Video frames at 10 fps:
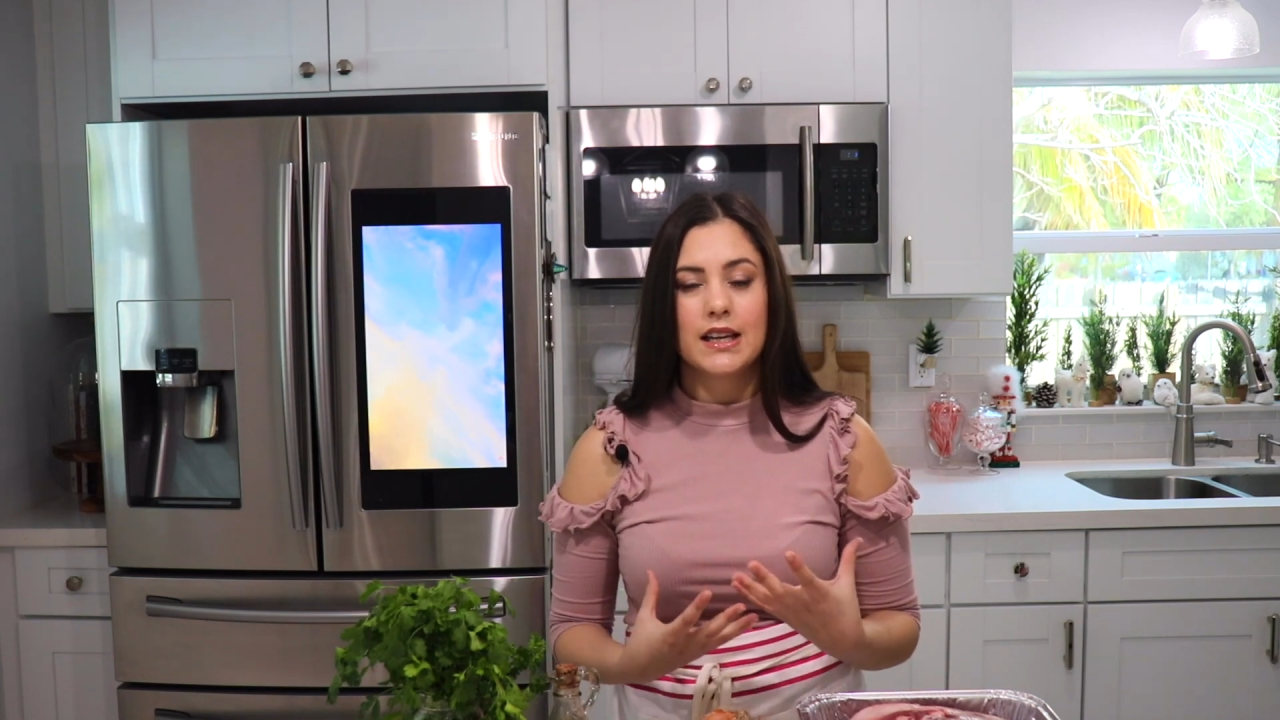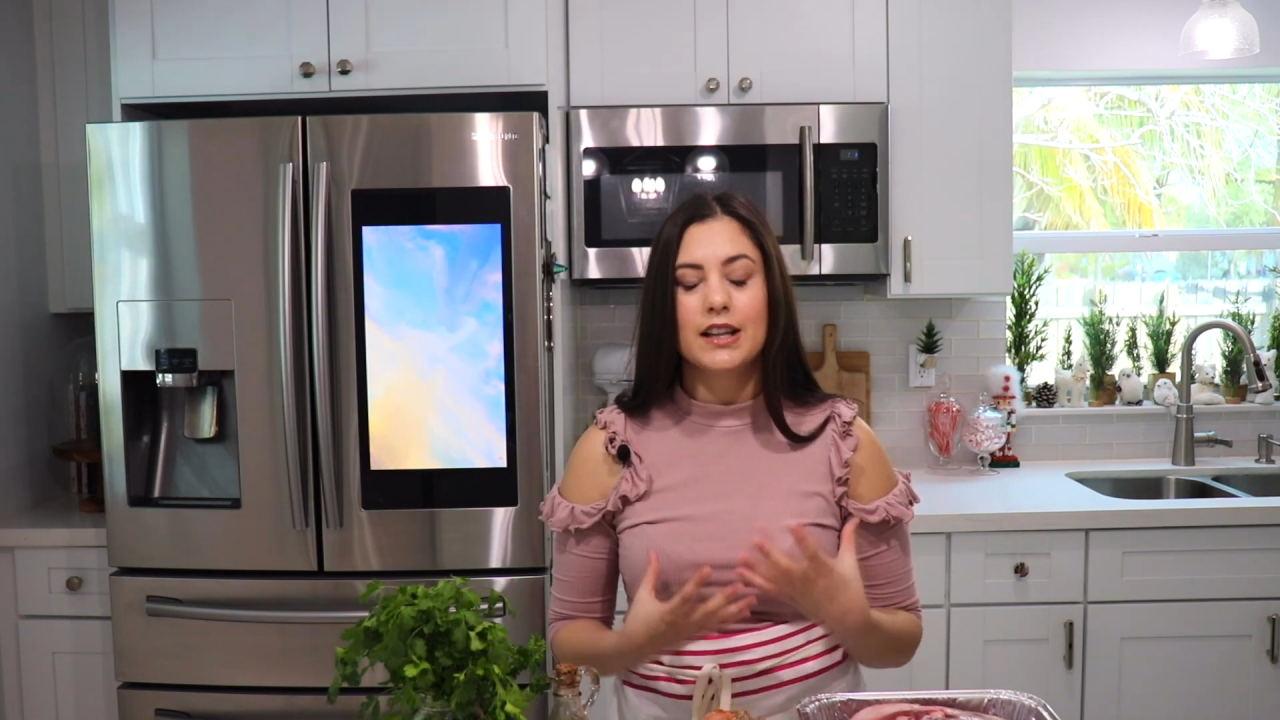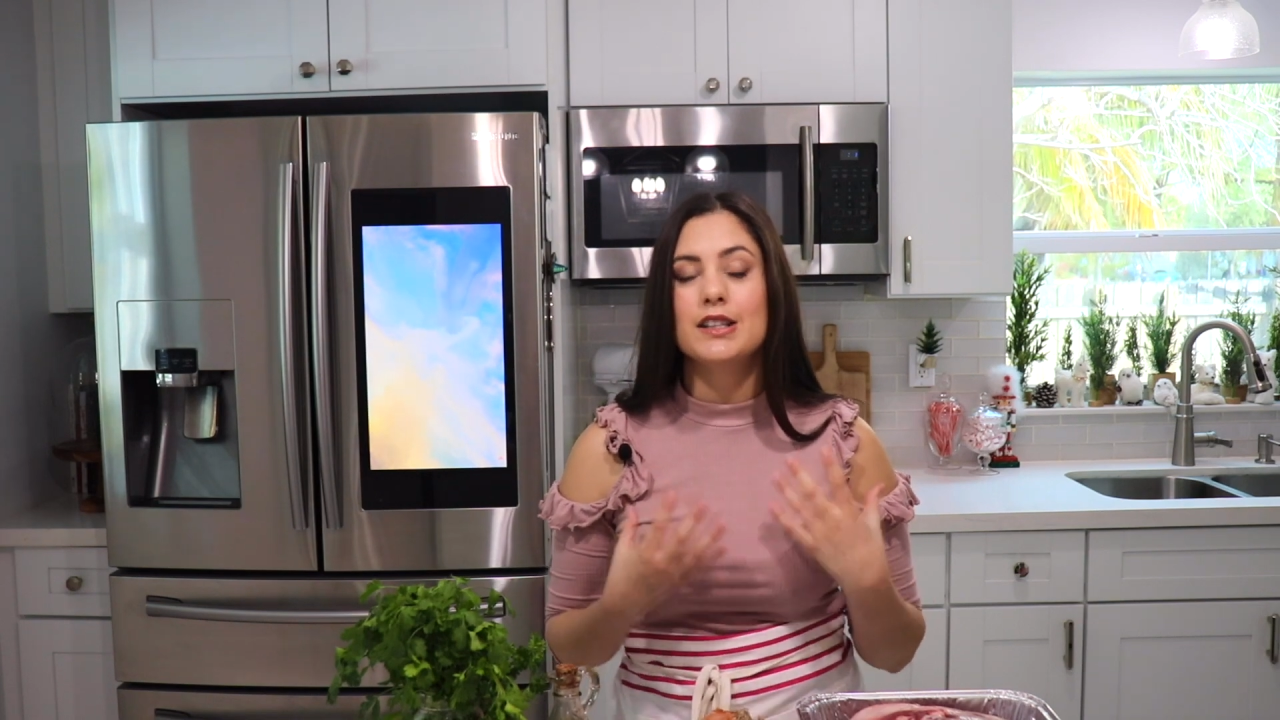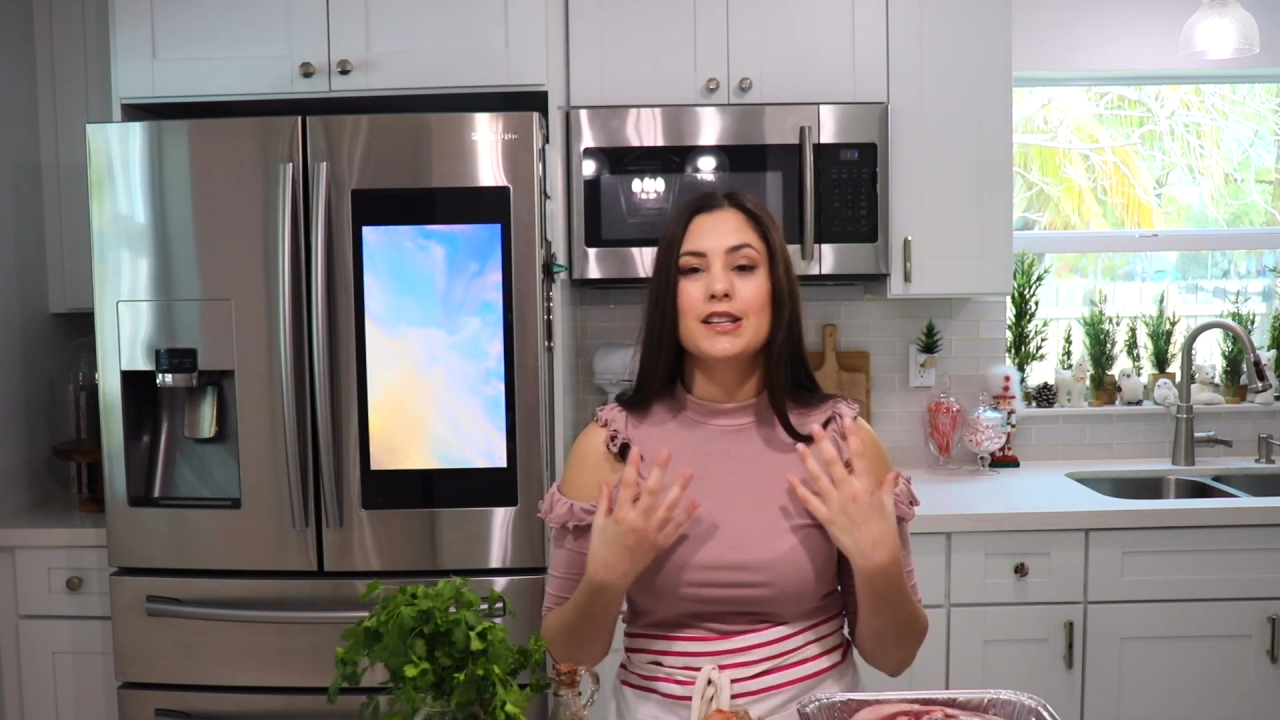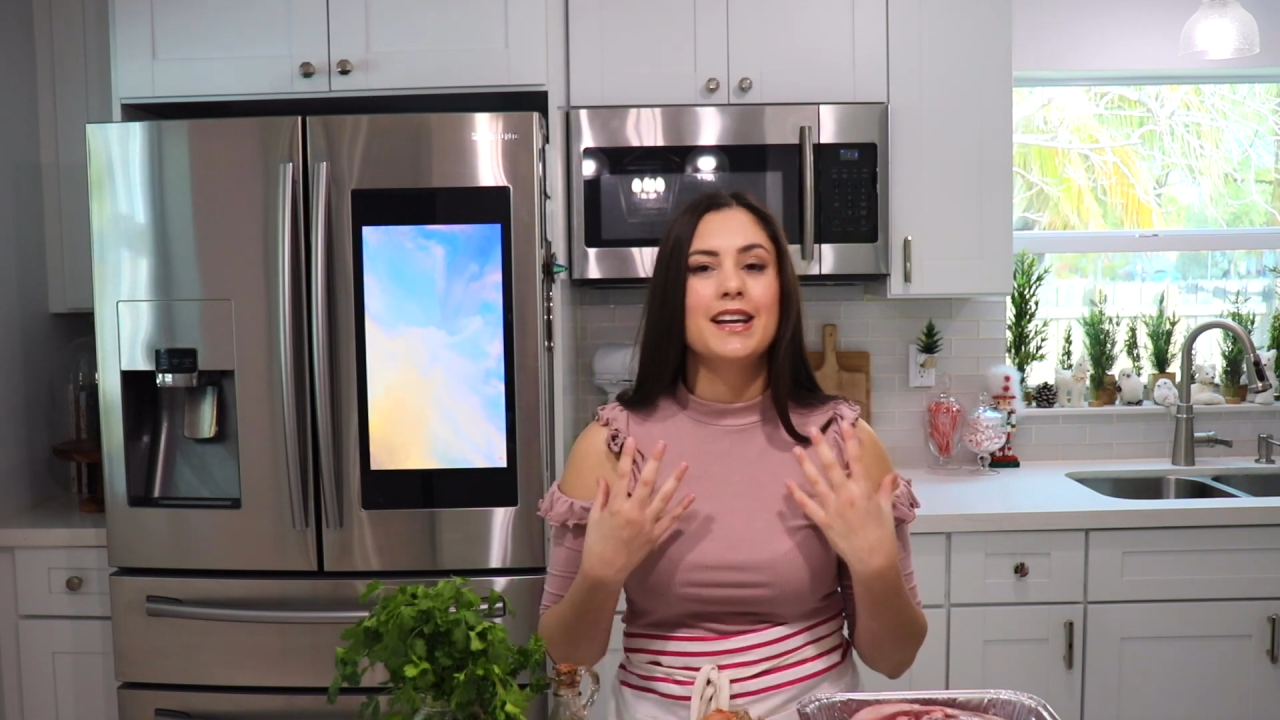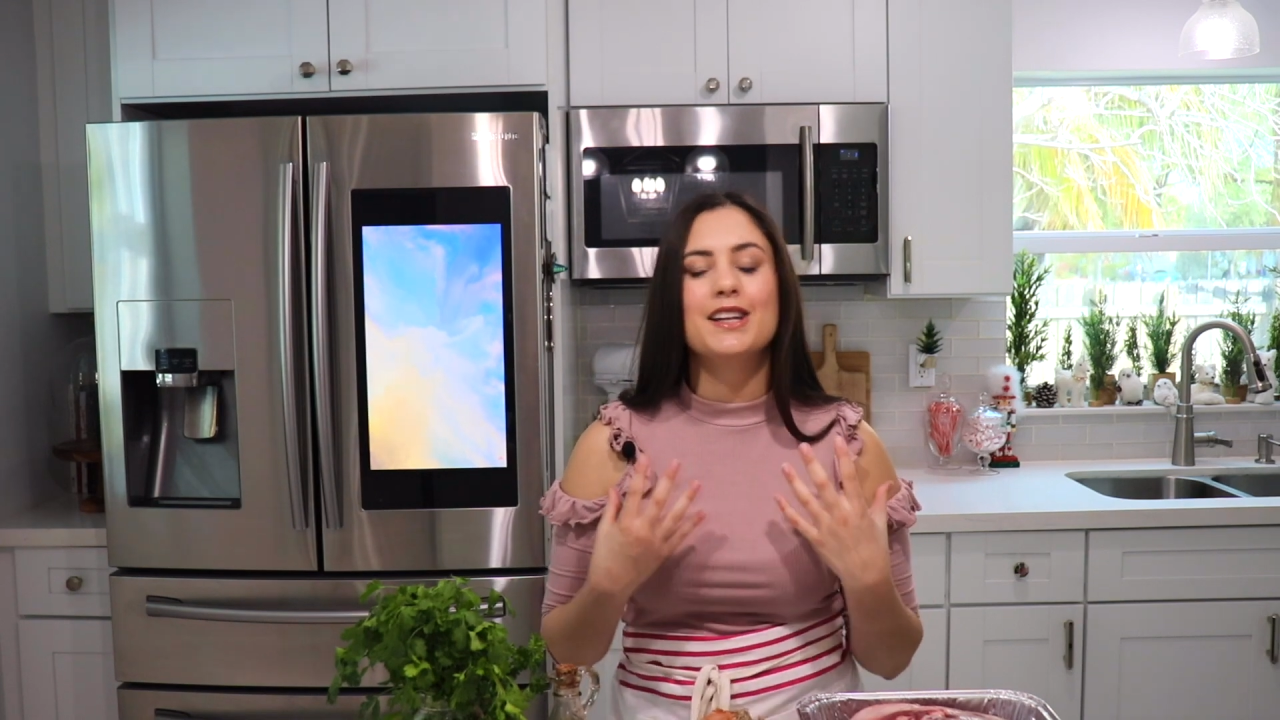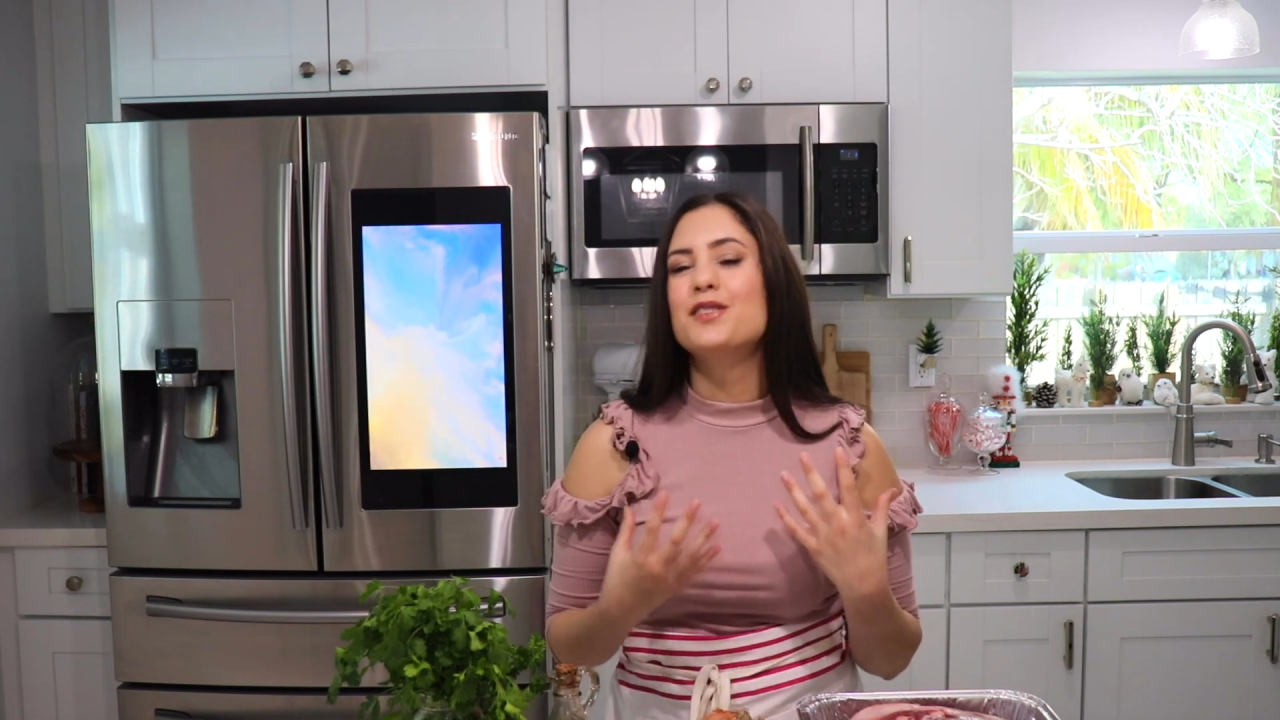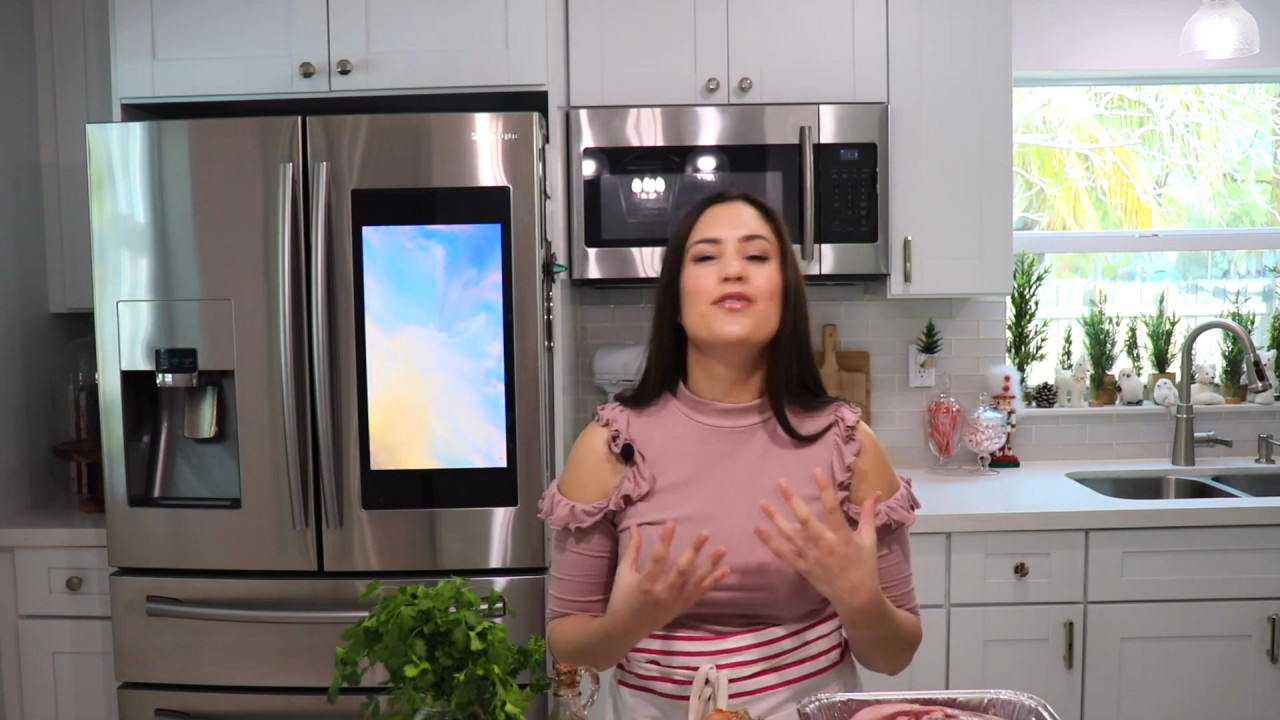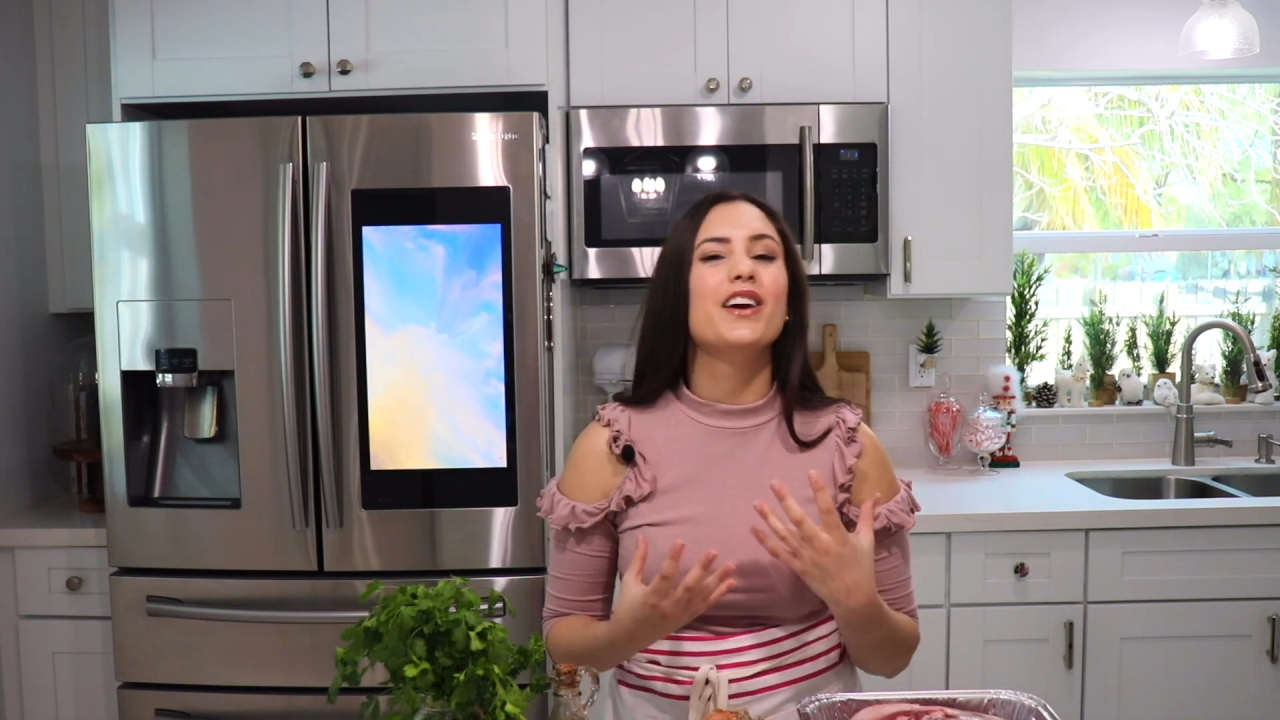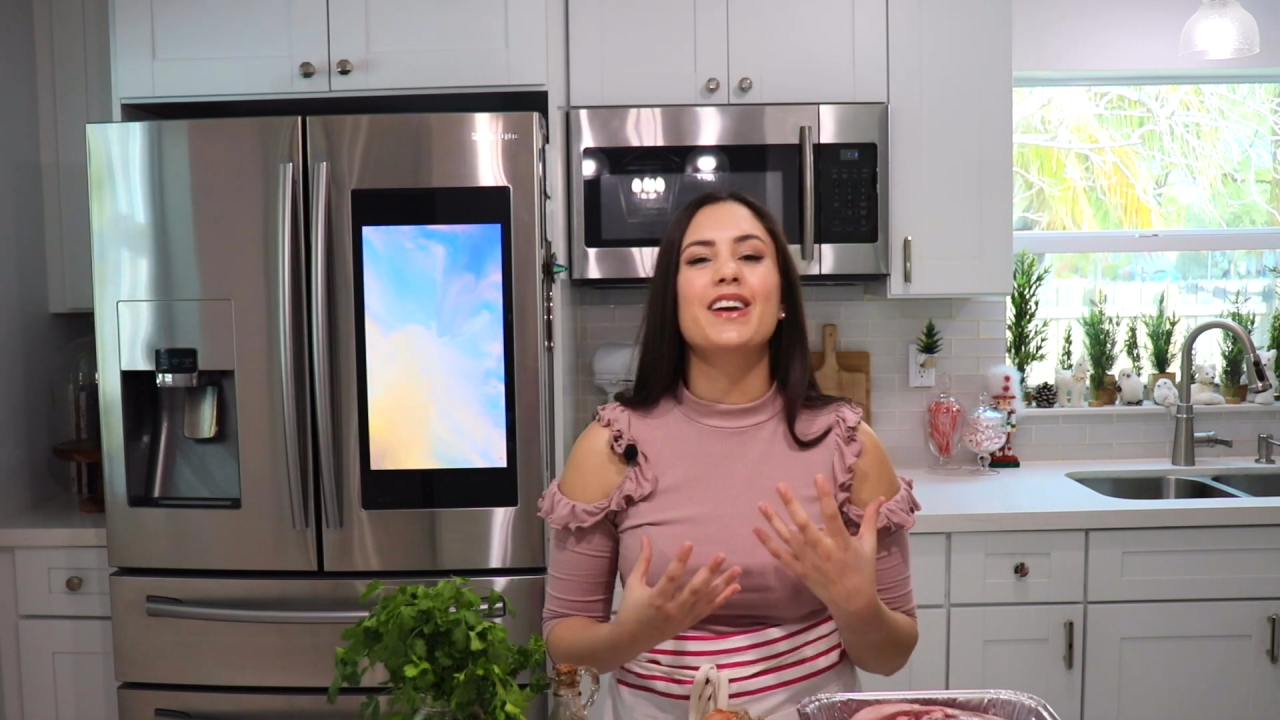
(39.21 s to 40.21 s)
it
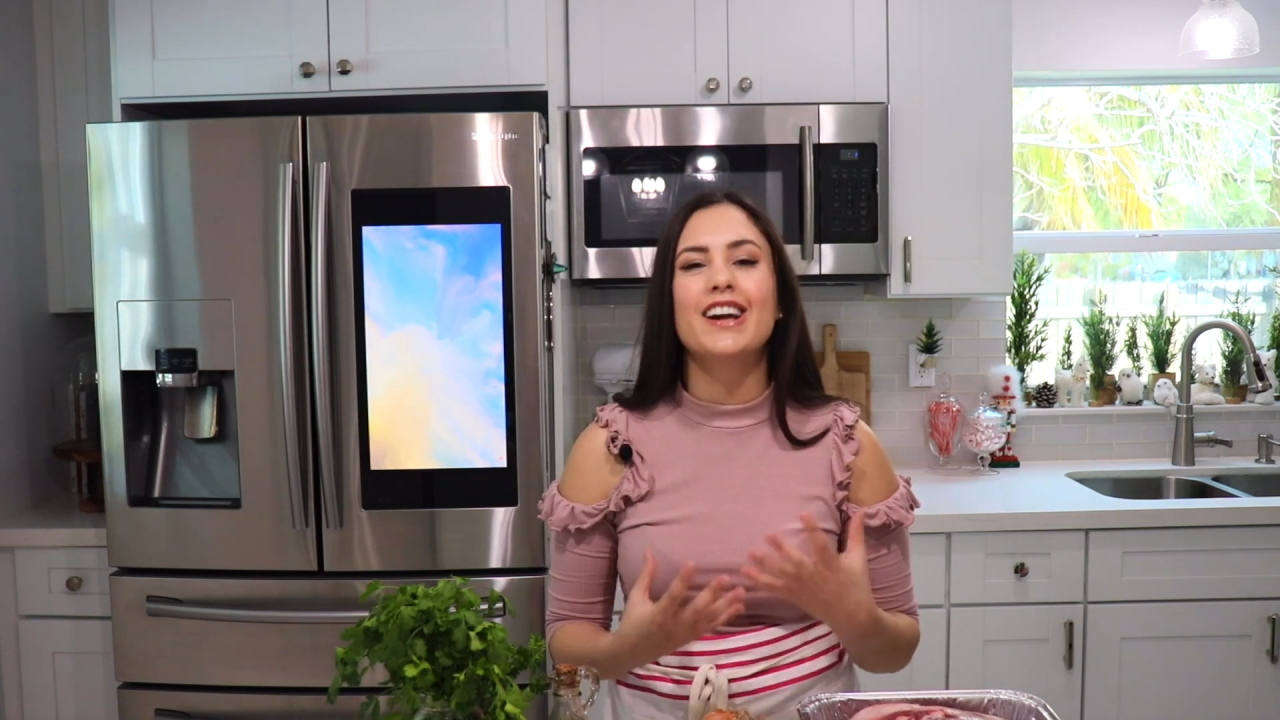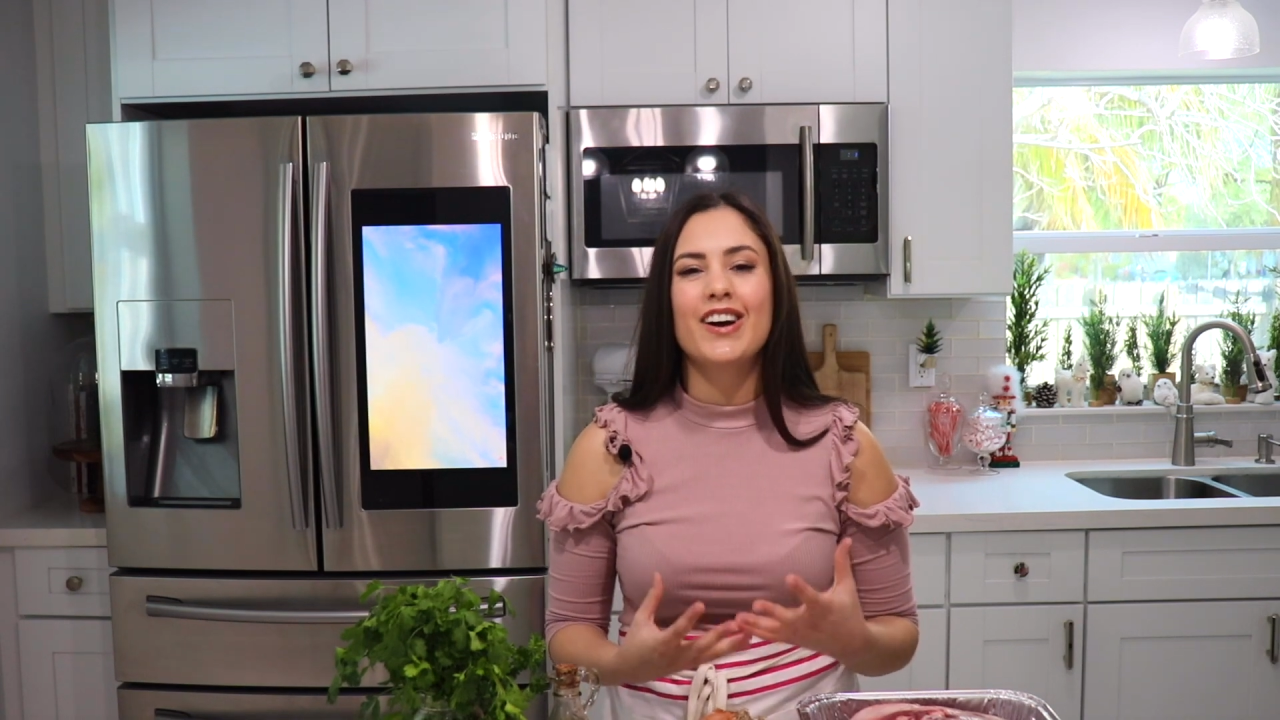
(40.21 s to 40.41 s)
is very